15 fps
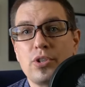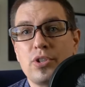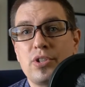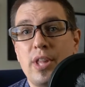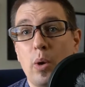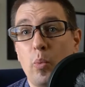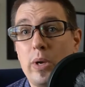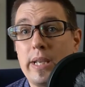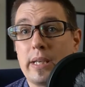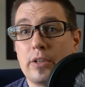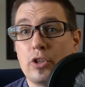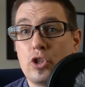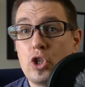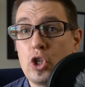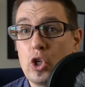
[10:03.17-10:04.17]
that we can
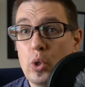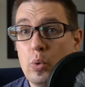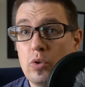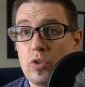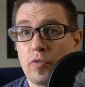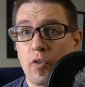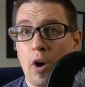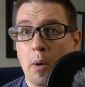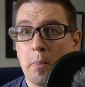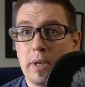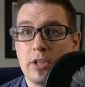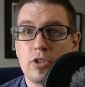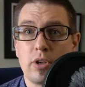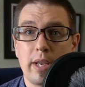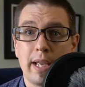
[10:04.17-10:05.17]
choose from
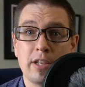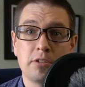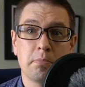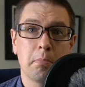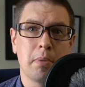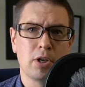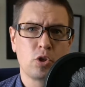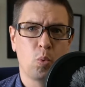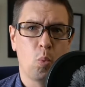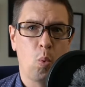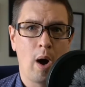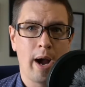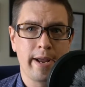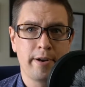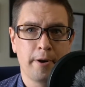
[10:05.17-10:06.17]
is much
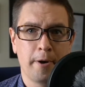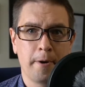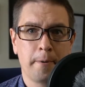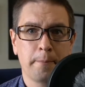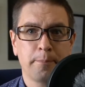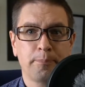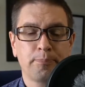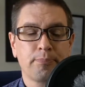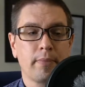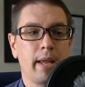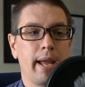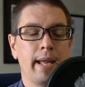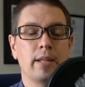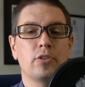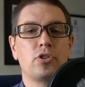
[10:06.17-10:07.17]
wider.
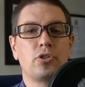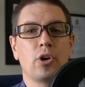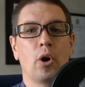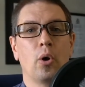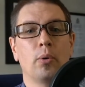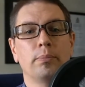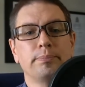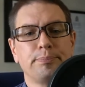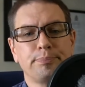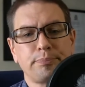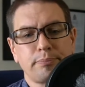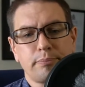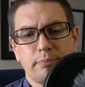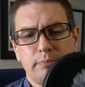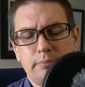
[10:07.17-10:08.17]
And so
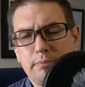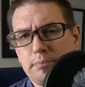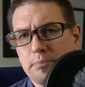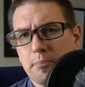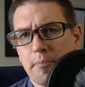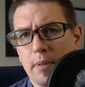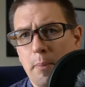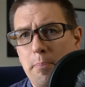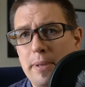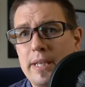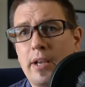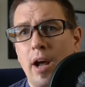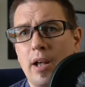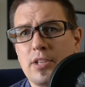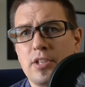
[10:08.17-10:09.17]

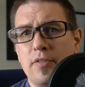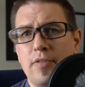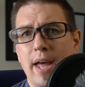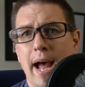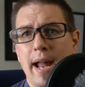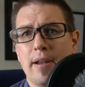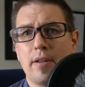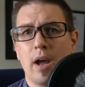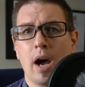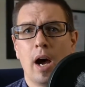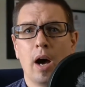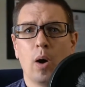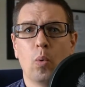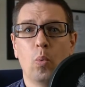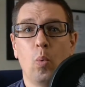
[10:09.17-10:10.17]
because of that,
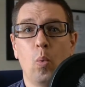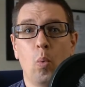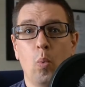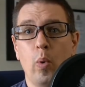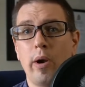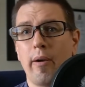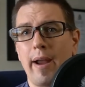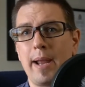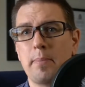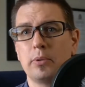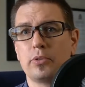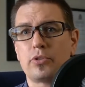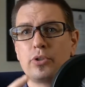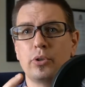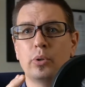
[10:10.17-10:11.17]
we're able
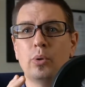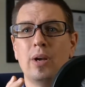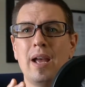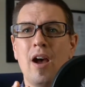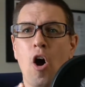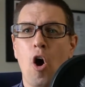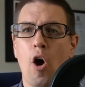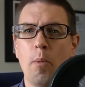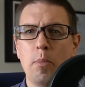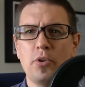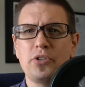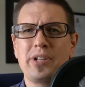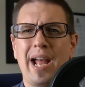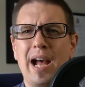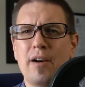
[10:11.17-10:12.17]
to
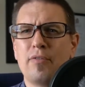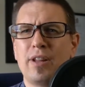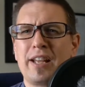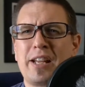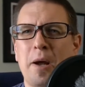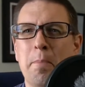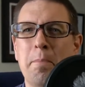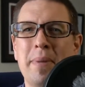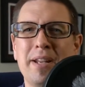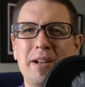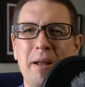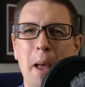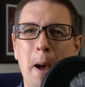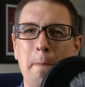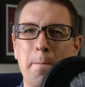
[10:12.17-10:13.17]
almost have like
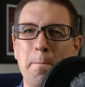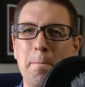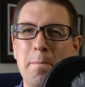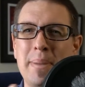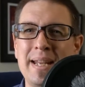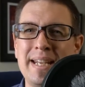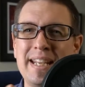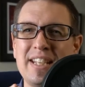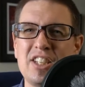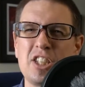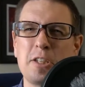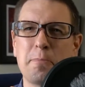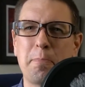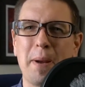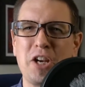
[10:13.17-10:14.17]
a mini
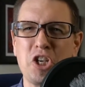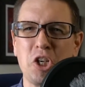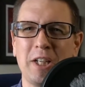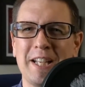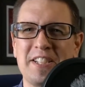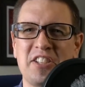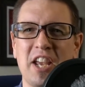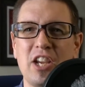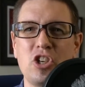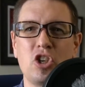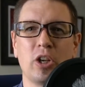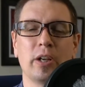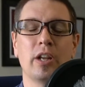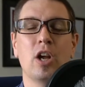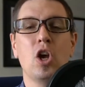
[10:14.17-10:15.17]

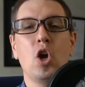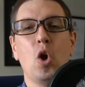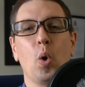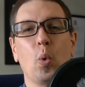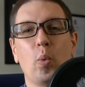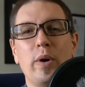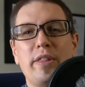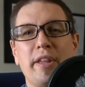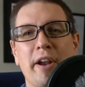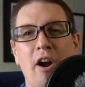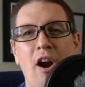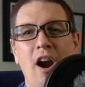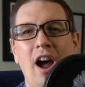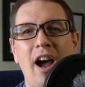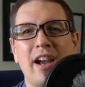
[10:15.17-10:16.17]
specialization within our
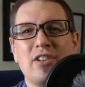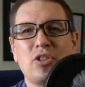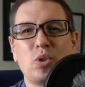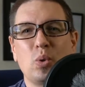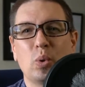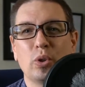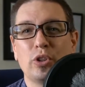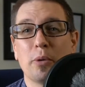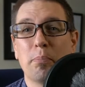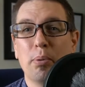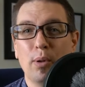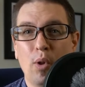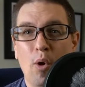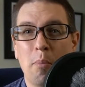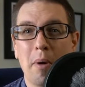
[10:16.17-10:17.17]
high school
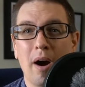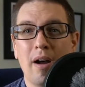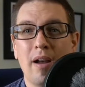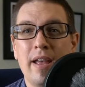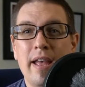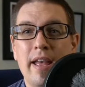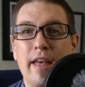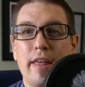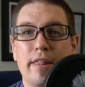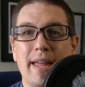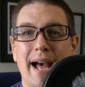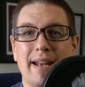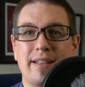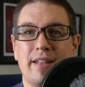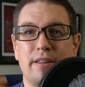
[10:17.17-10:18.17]
diploma
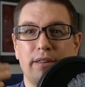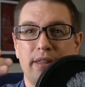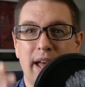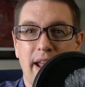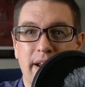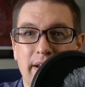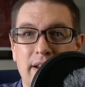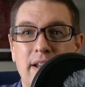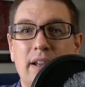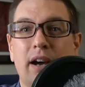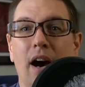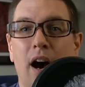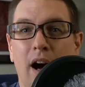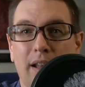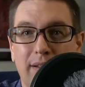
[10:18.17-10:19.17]
that can then
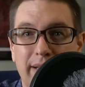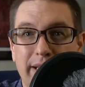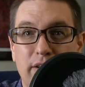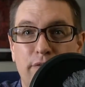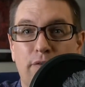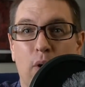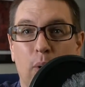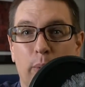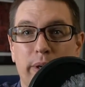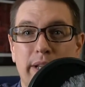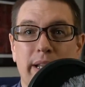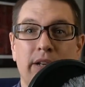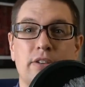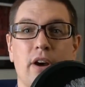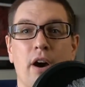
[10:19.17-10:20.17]
lead forward
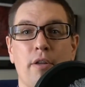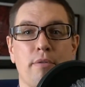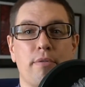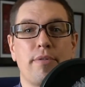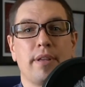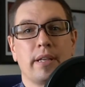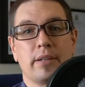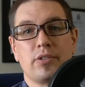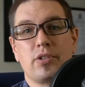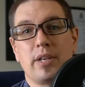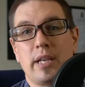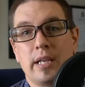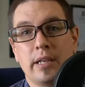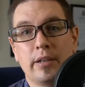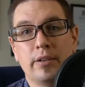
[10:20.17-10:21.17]
into other things
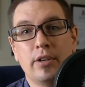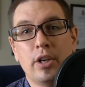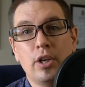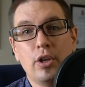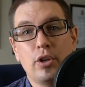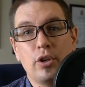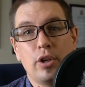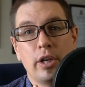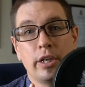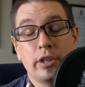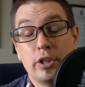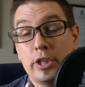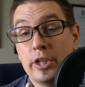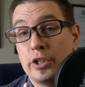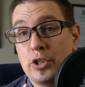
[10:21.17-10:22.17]
in
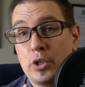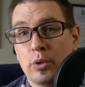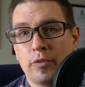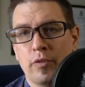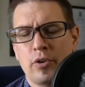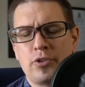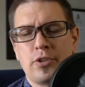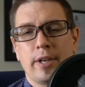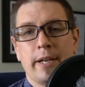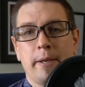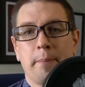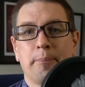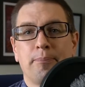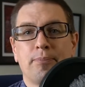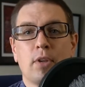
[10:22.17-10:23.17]
university.
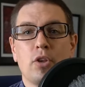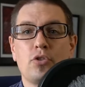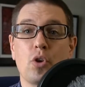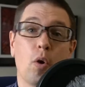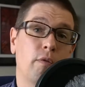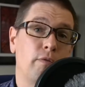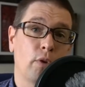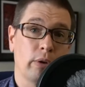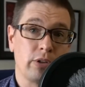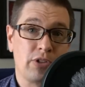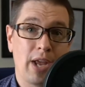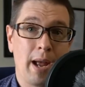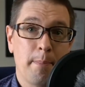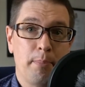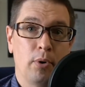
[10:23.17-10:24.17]
So, for
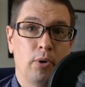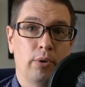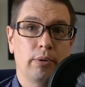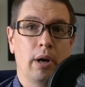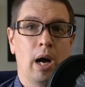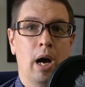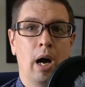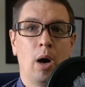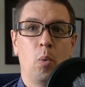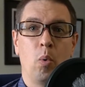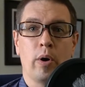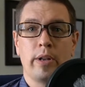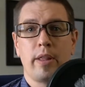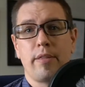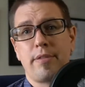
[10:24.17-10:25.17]
example,
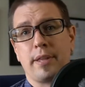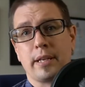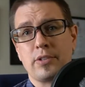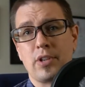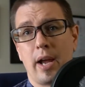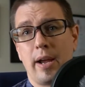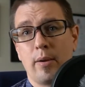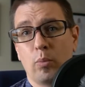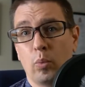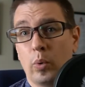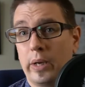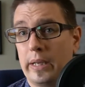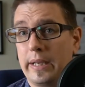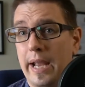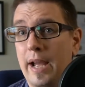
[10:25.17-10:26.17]
one of the things I
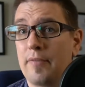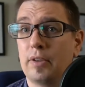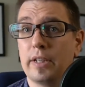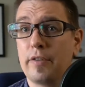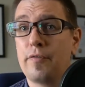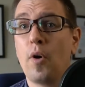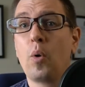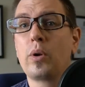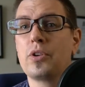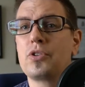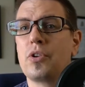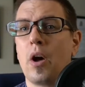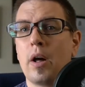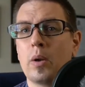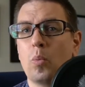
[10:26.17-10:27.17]
really heavily focused
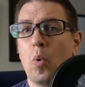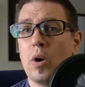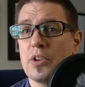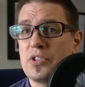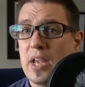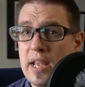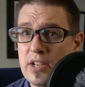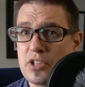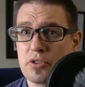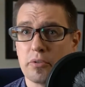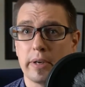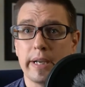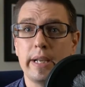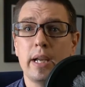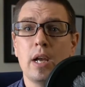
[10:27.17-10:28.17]
on was
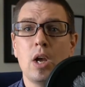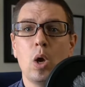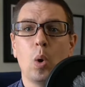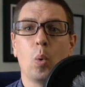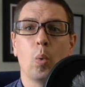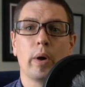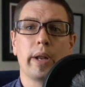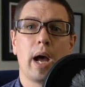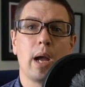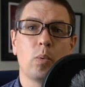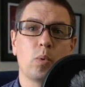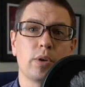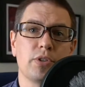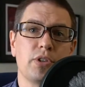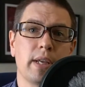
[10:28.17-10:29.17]
history when I
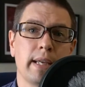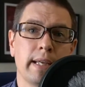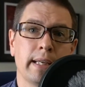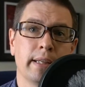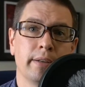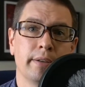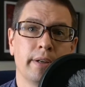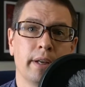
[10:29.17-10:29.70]
was in